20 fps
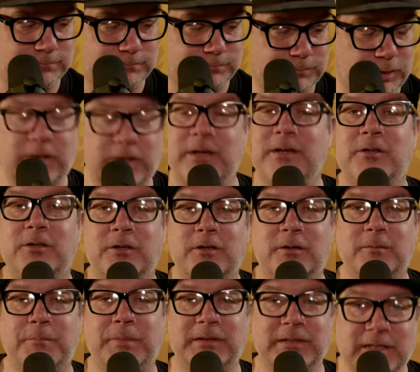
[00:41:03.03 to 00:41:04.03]
putting
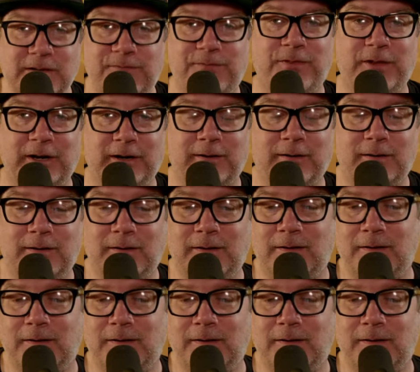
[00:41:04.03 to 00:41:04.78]
your belief there.